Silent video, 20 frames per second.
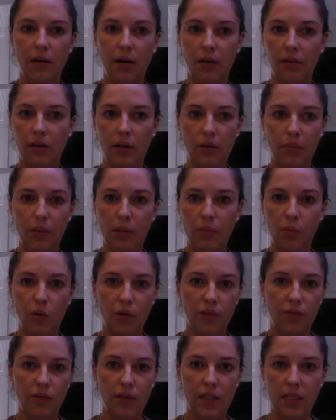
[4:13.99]
a little bit
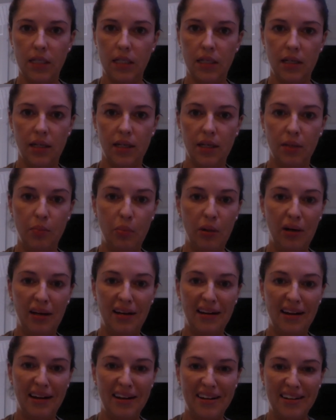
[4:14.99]
more fatigue,
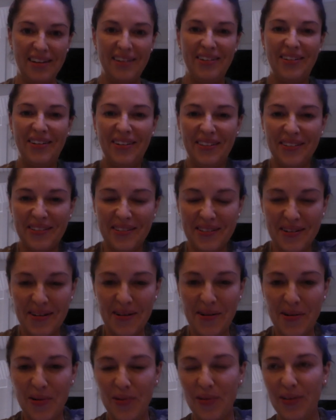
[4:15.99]
but I can
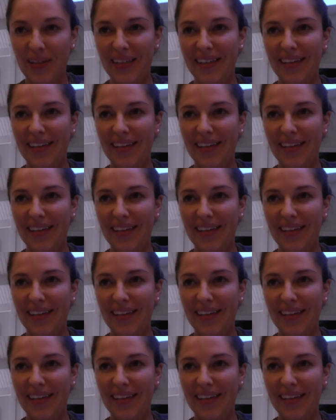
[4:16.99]
also,